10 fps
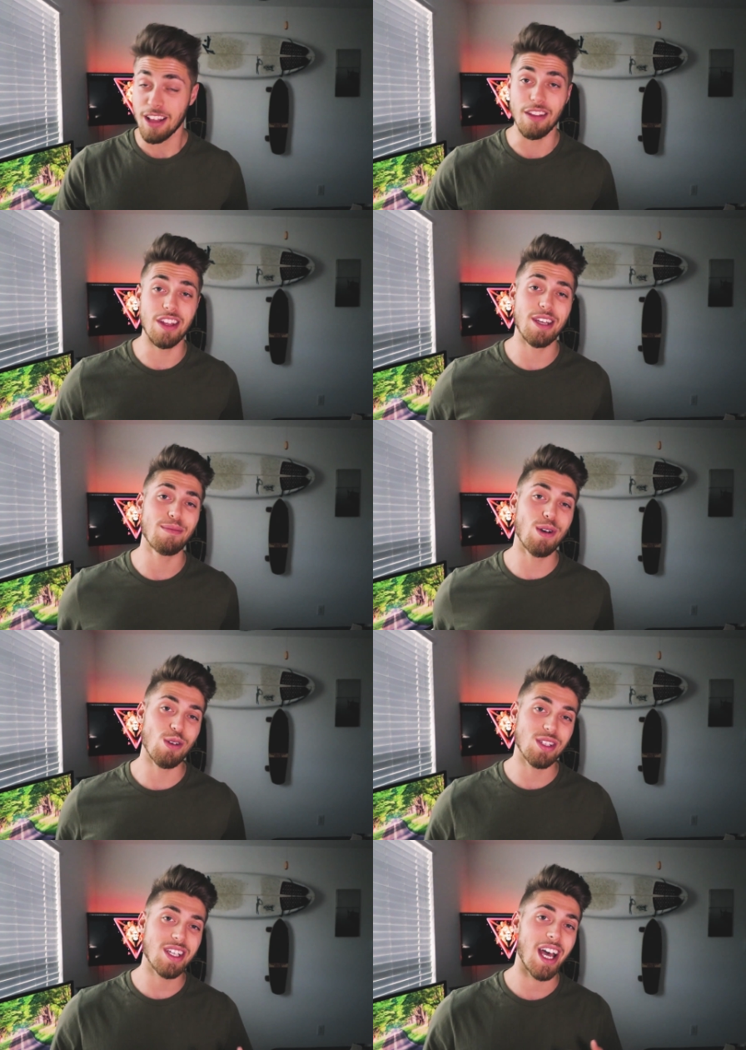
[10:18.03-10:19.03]
the
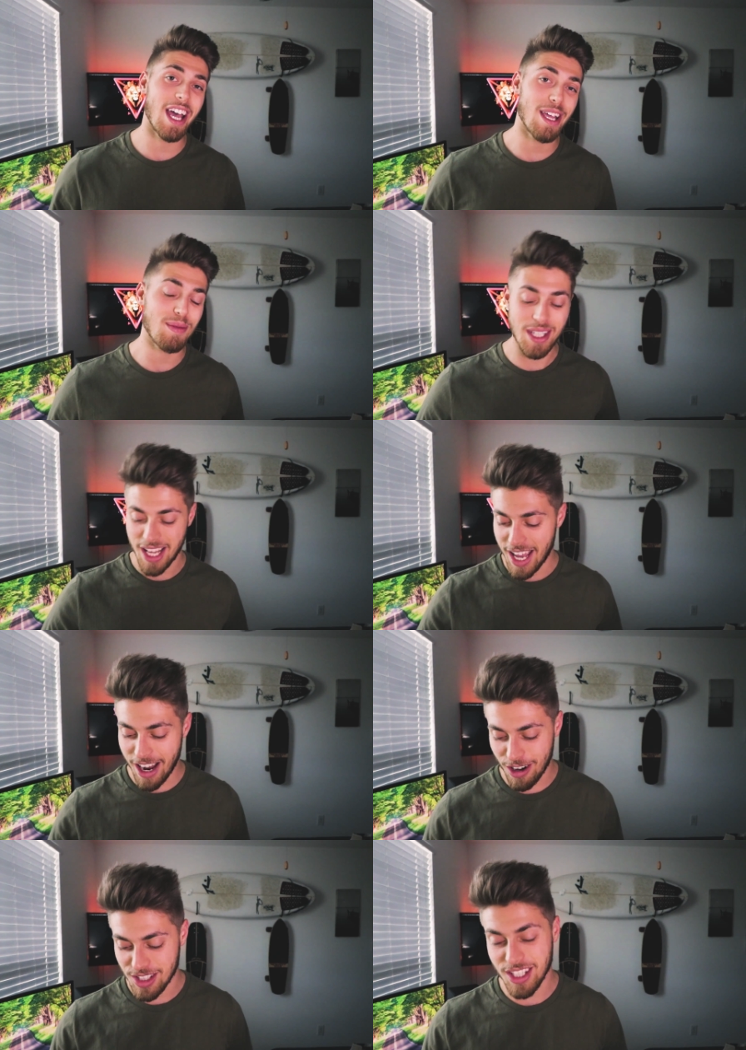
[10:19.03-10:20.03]
most hyped
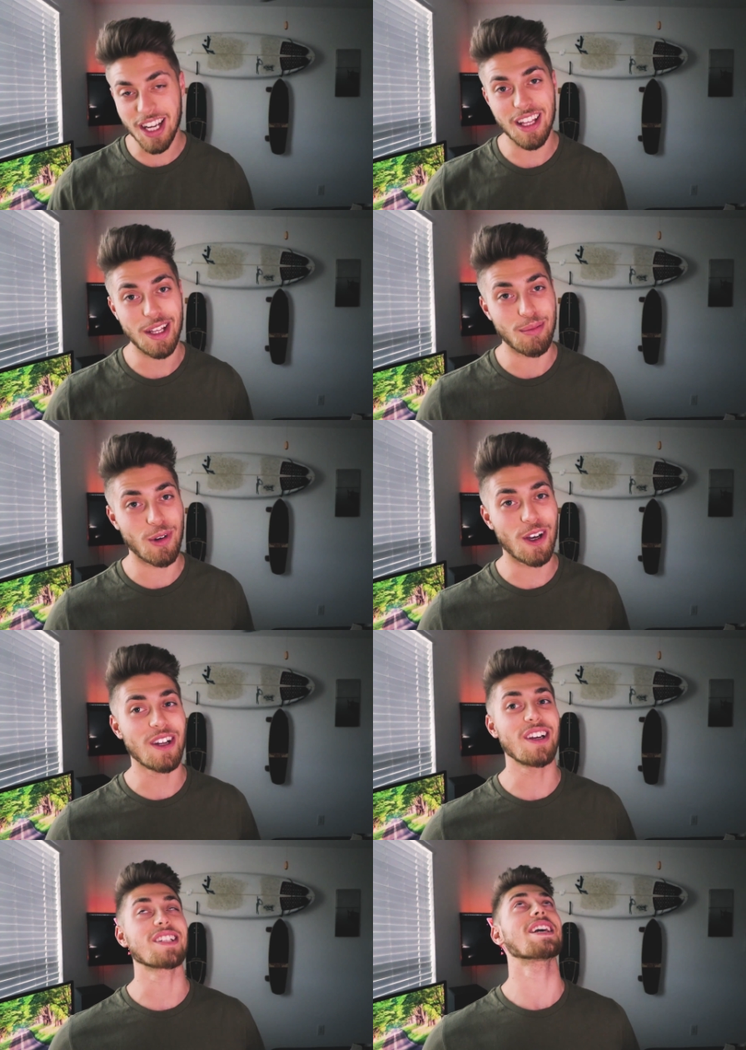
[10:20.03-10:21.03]
hairstyling
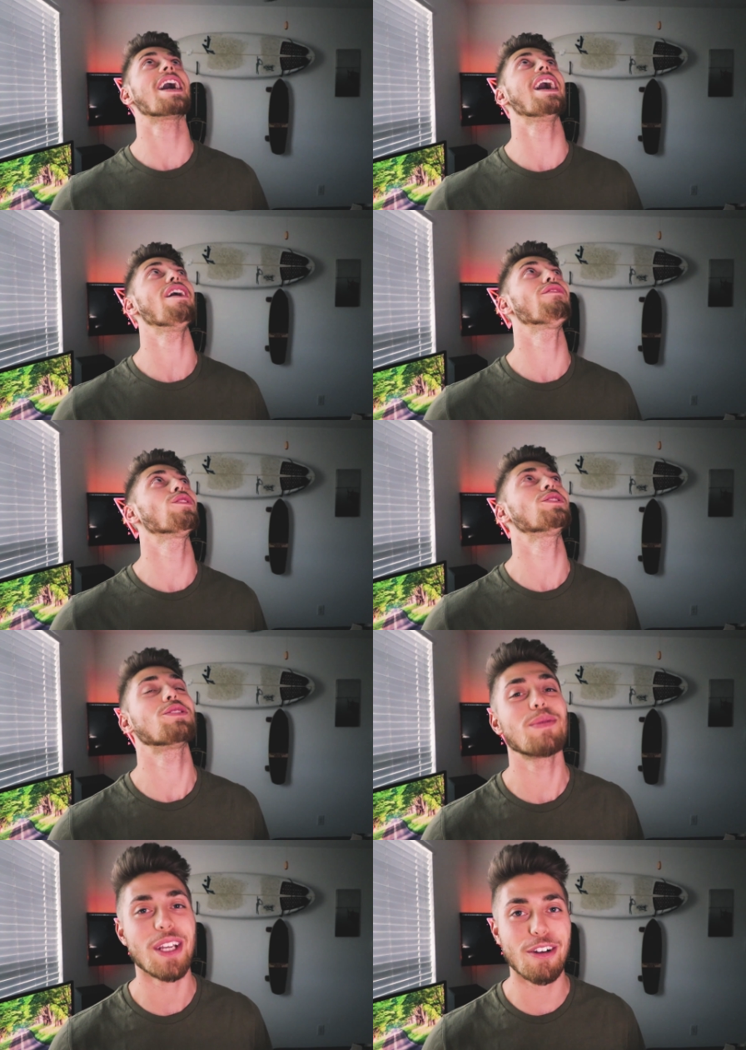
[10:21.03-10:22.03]
product ever
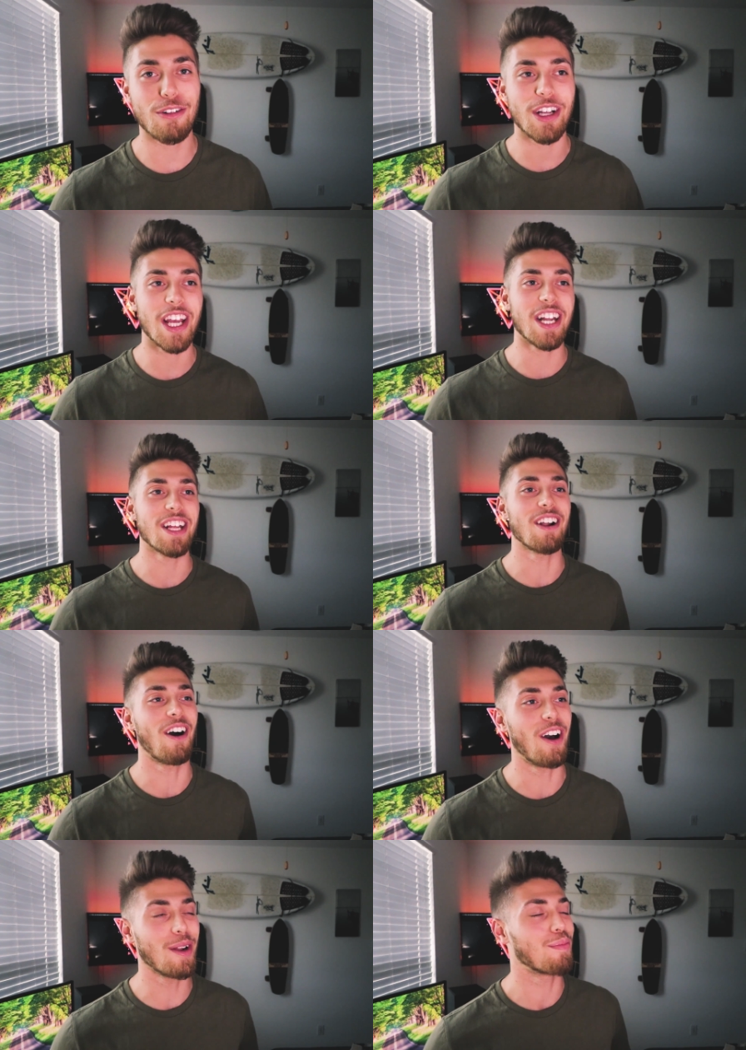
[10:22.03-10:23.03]
to be created
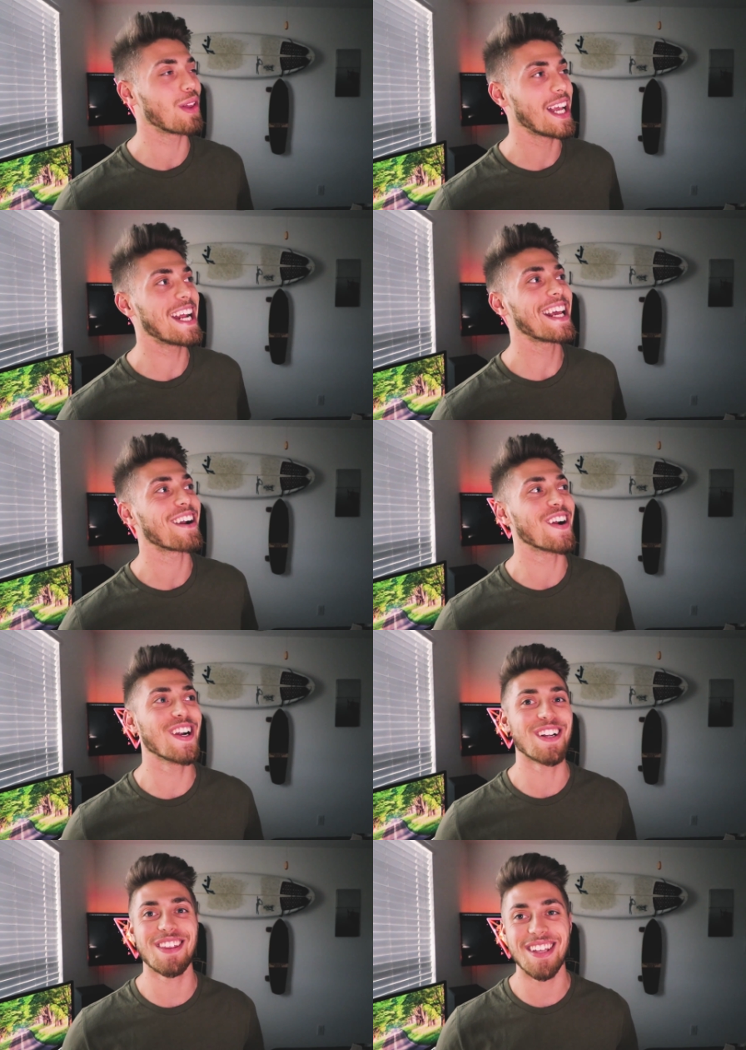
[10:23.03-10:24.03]
on planet
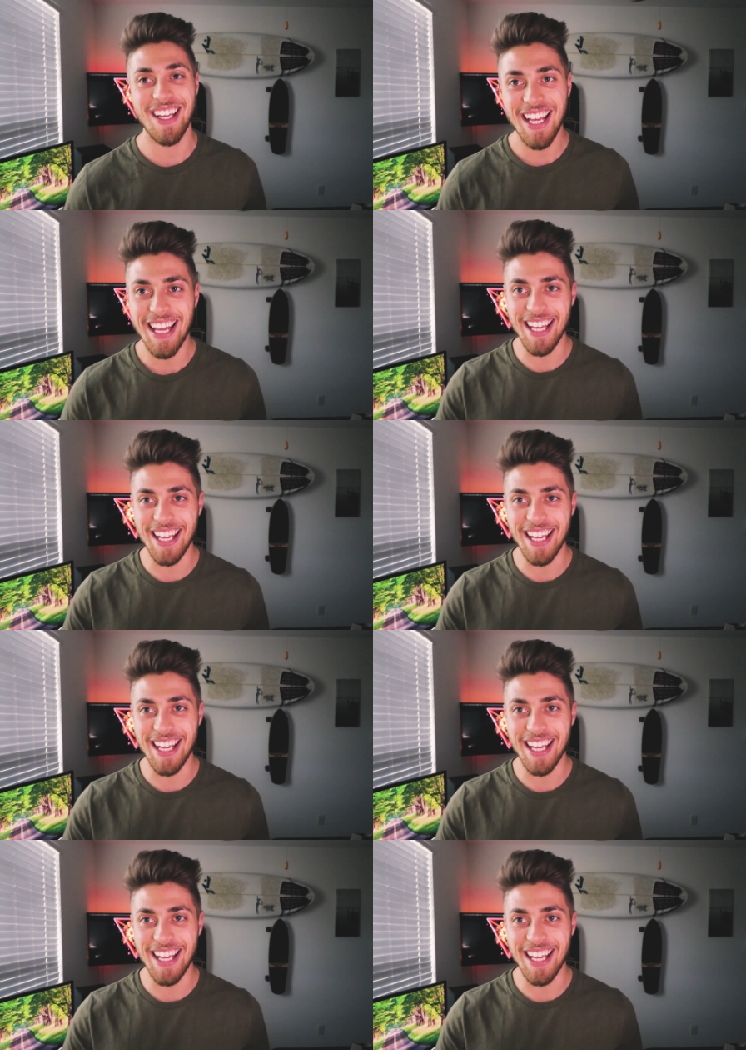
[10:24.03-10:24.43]
Earth